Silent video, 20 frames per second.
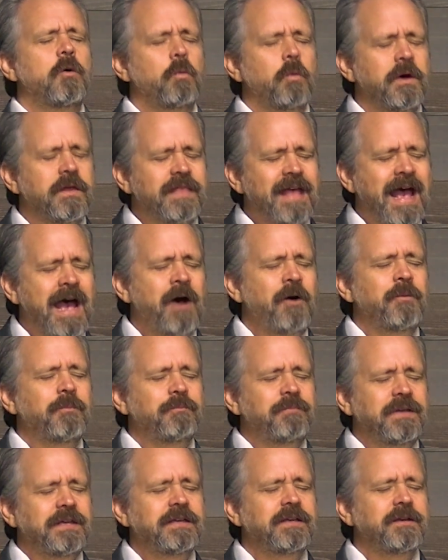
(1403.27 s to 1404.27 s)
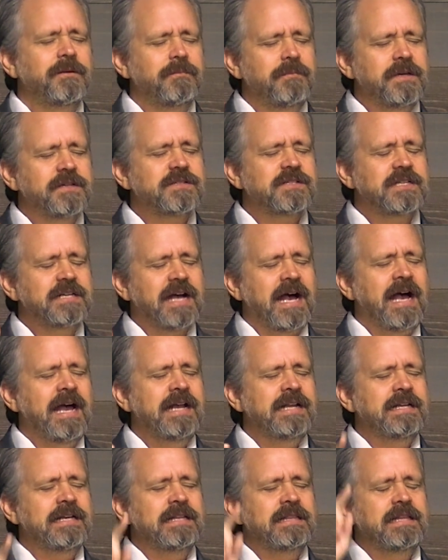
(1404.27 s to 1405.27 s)
without being
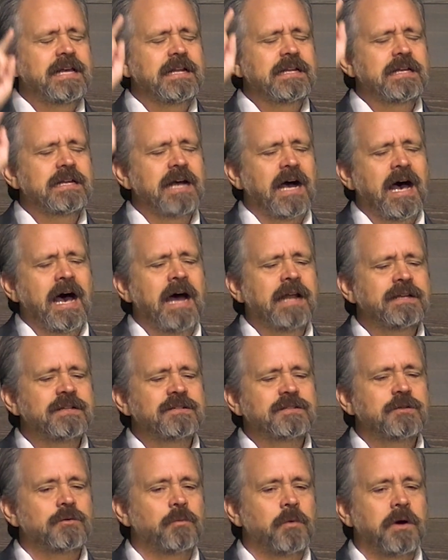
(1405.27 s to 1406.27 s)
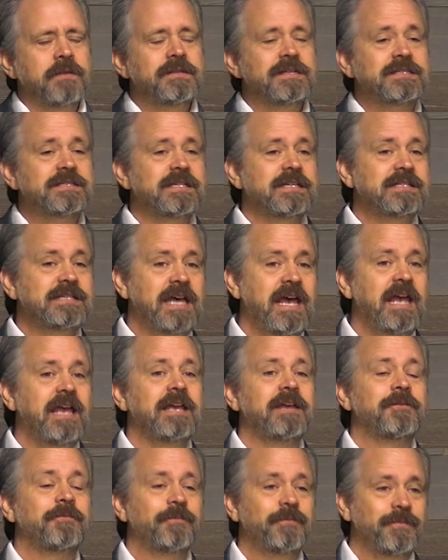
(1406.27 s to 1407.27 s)
misguided that God is the one that says,
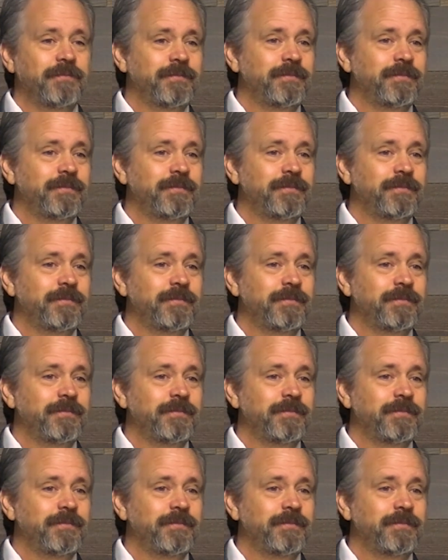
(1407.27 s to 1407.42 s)
hey,